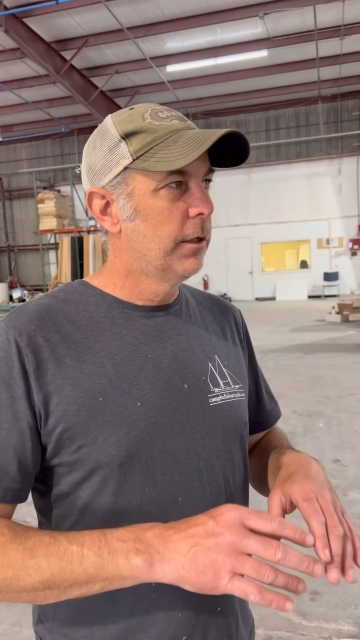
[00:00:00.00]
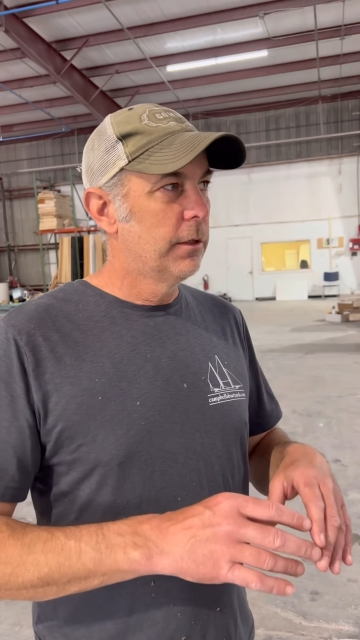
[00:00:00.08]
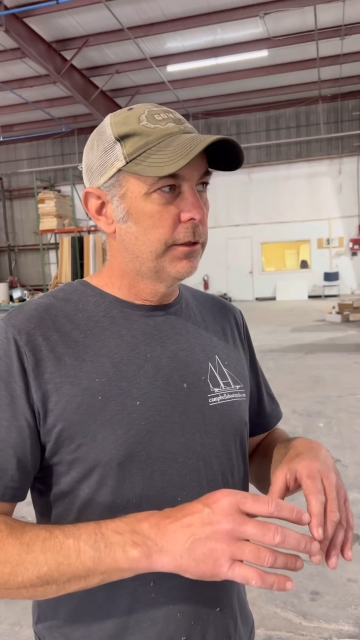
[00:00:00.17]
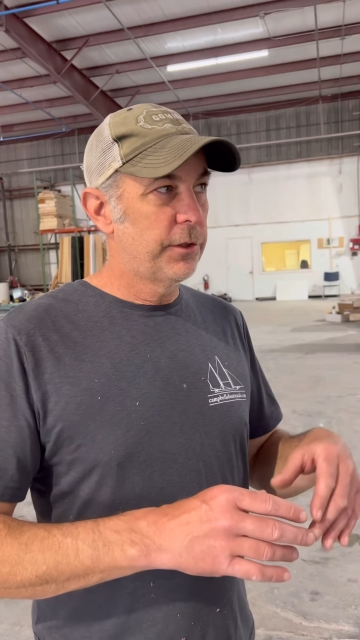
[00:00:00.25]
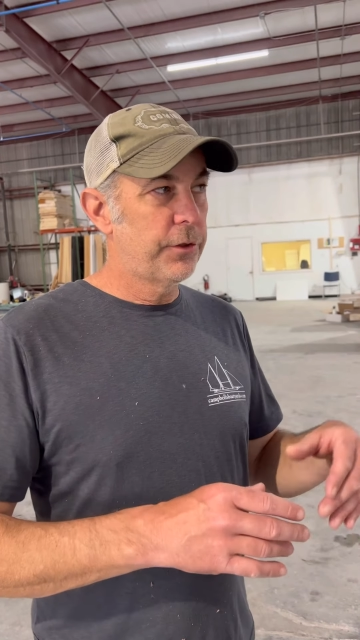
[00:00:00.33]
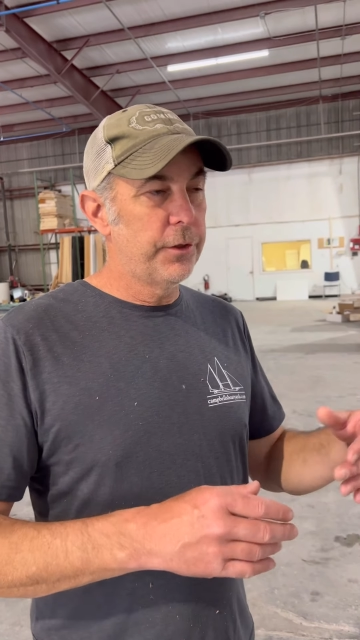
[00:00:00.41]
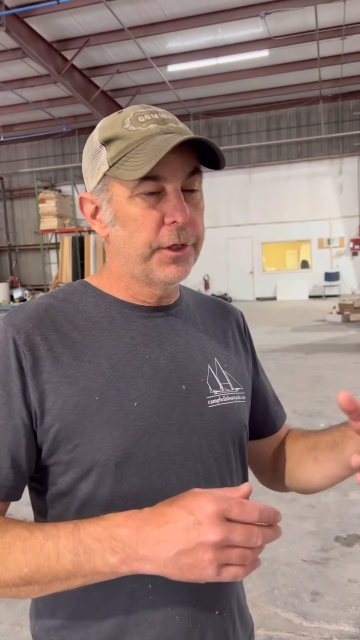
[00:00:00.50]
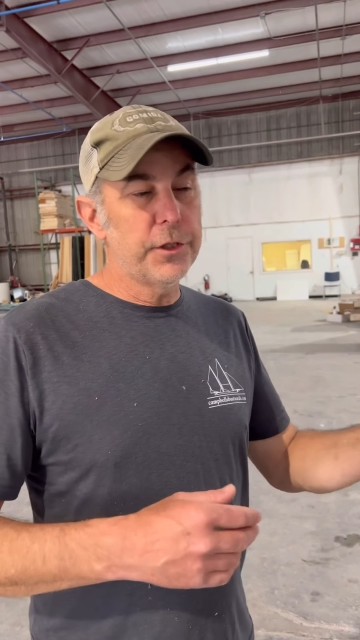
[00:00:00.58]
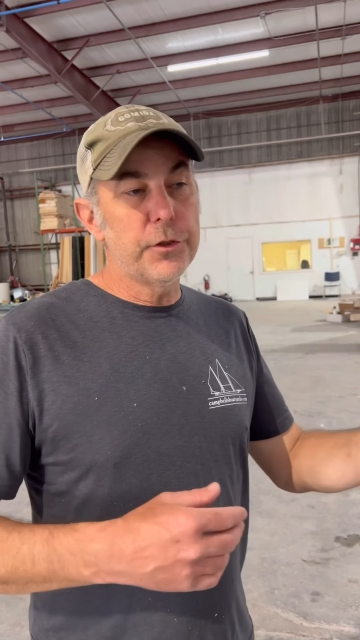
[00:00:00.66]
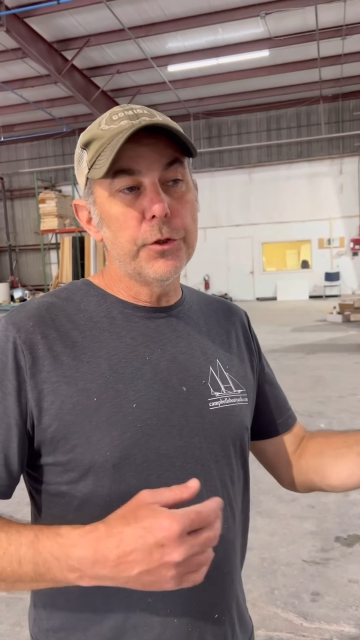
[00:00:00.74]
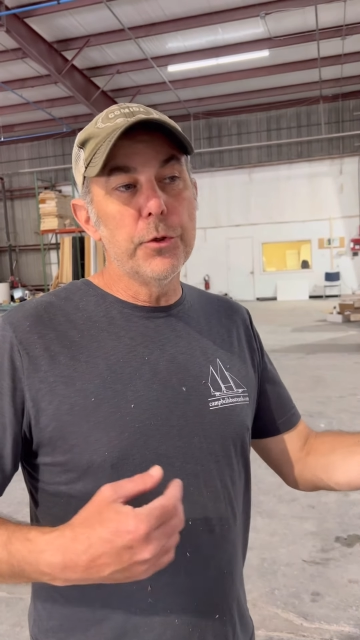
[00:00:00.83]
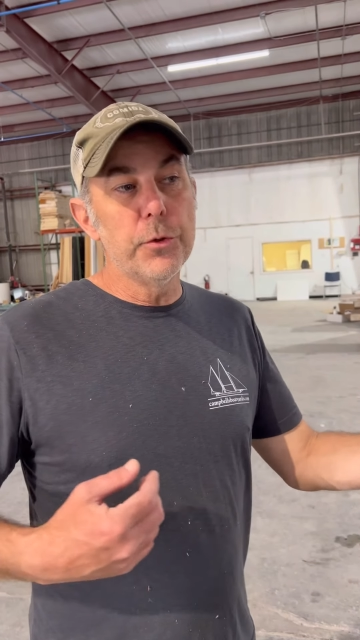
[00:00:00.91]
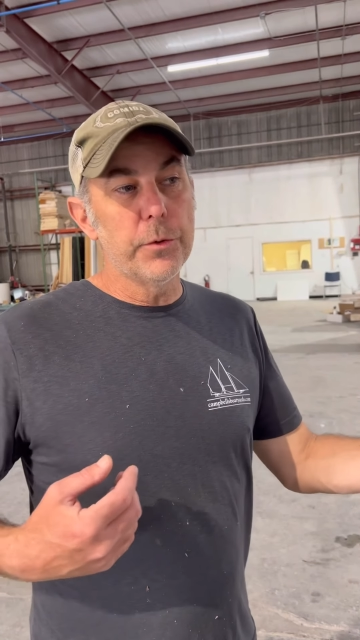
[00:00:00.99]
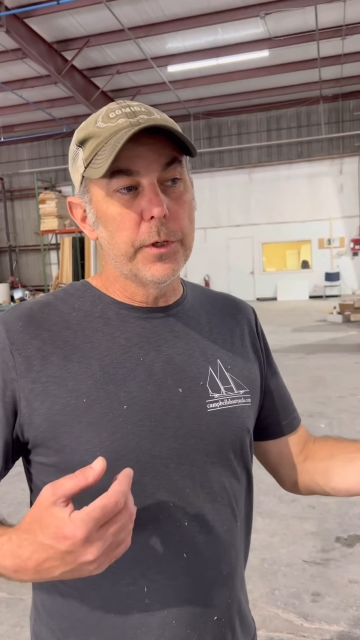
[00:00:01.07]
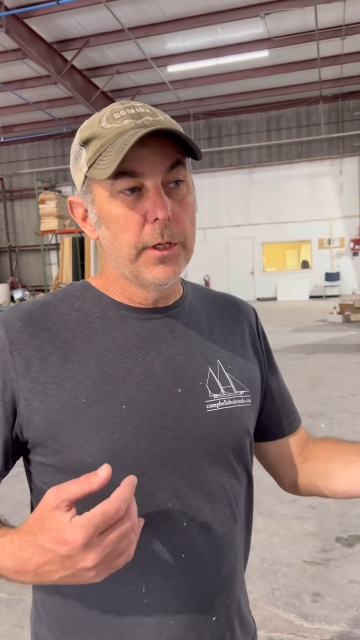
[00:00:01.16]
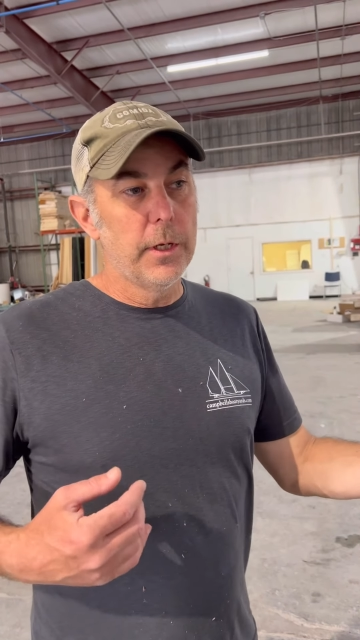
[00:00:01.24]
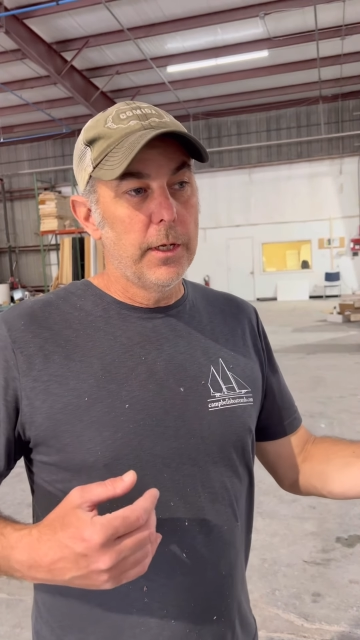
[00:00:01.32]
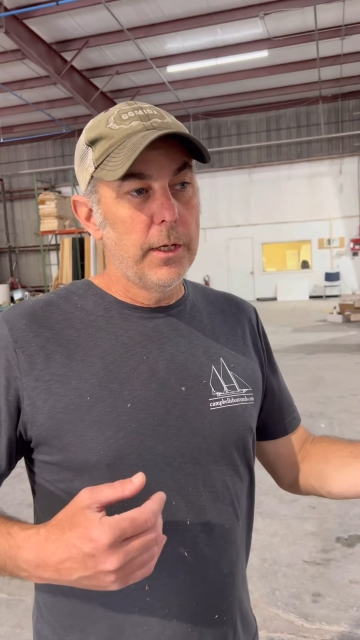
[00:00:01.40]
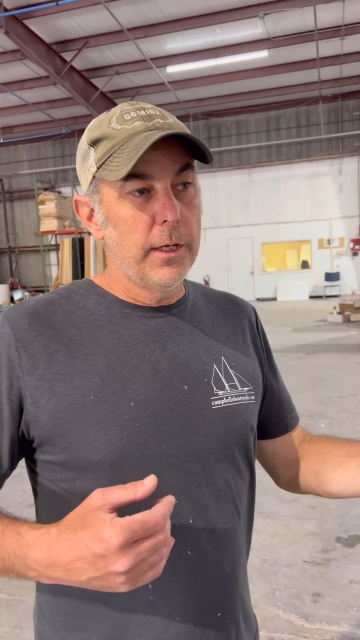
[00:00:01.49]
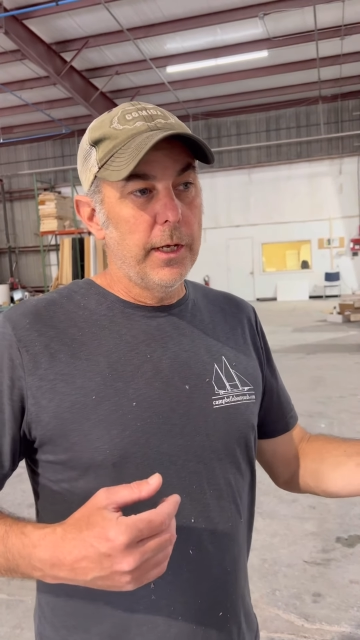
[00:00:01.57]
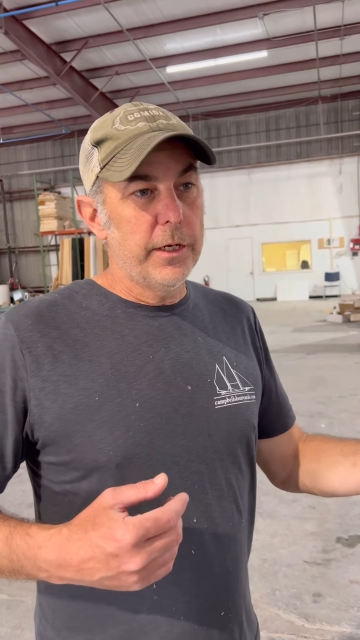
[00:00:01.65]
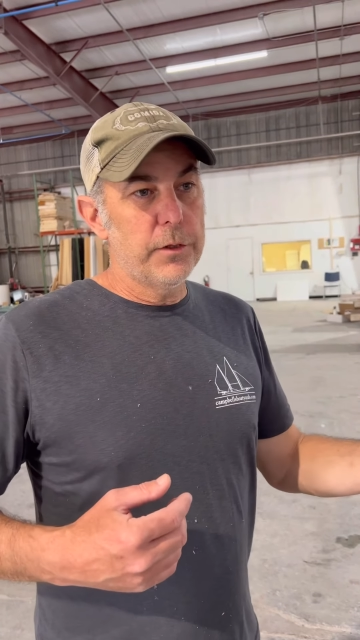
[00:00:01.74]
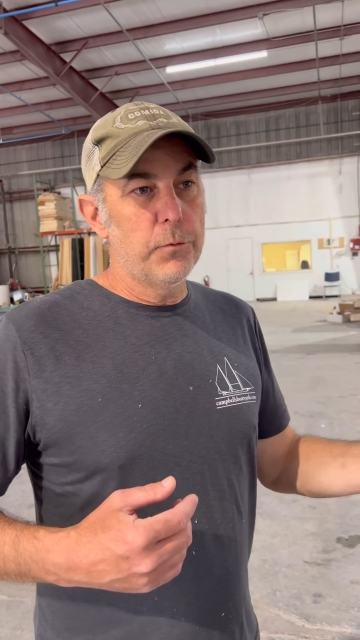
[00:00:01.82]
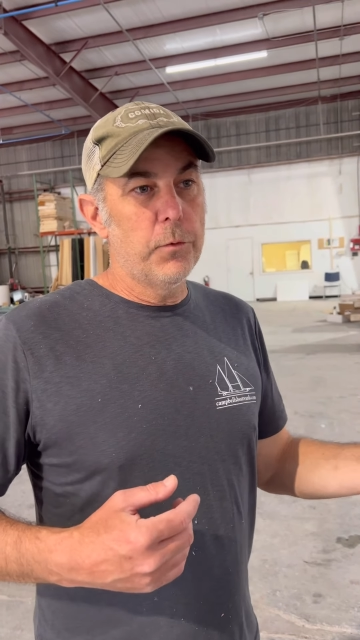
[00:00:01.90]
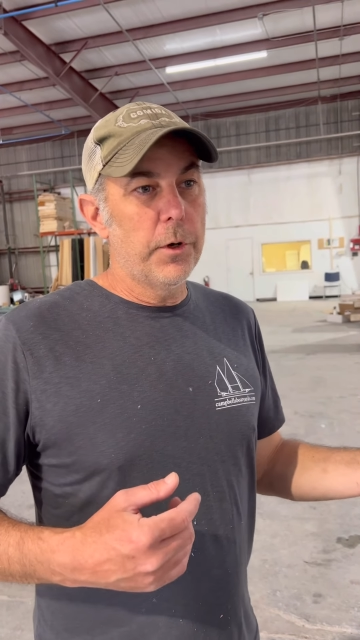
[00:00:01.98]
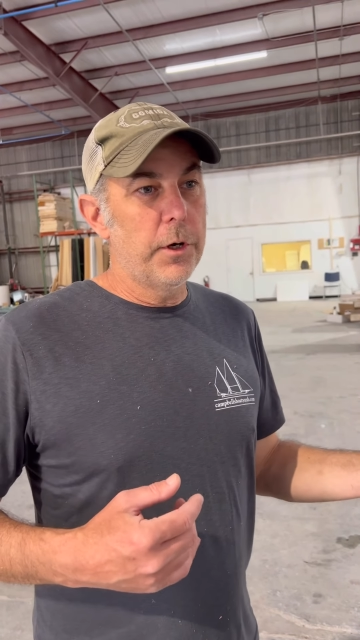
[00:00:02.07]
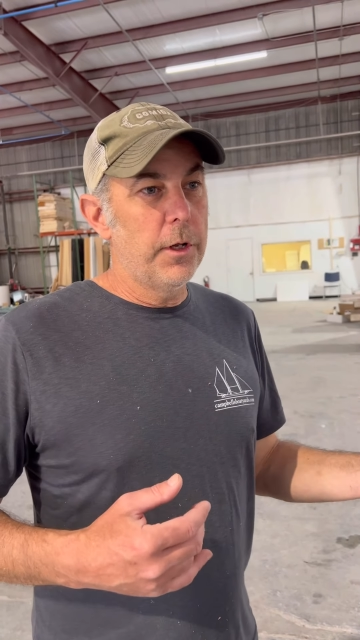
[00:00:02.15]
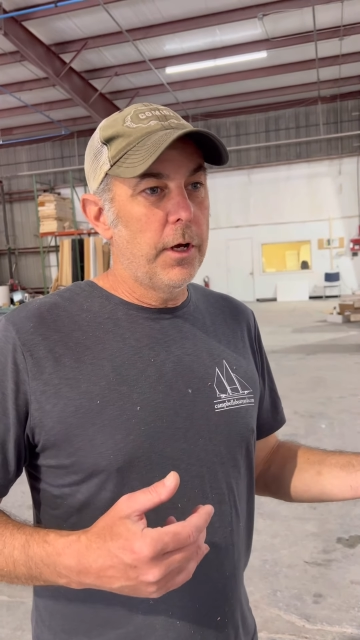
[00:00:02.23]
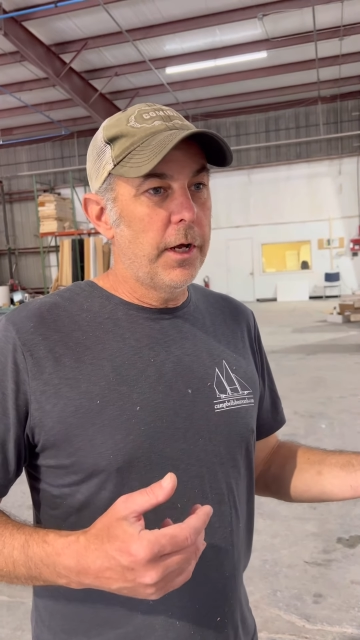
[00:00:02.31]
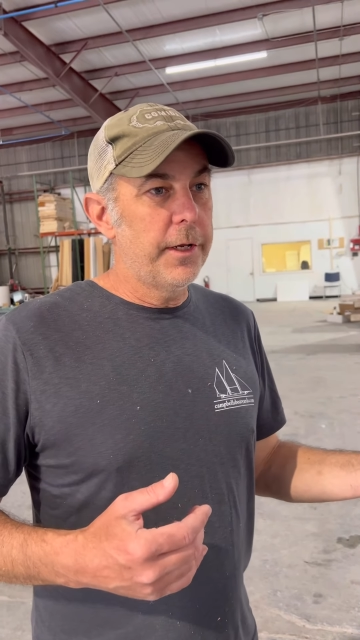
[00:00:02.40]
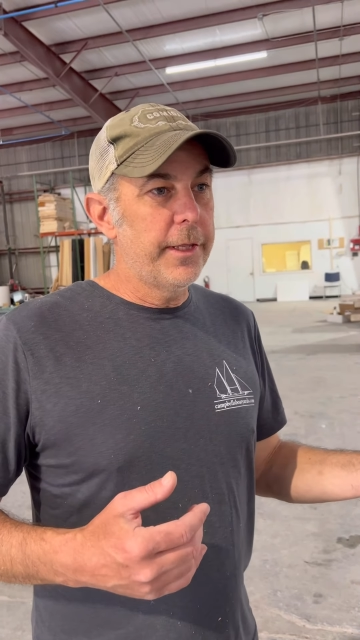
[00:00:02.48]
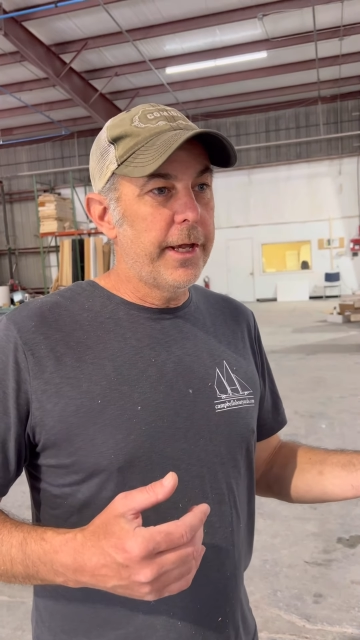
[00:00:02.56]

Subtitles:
This 32 has a water line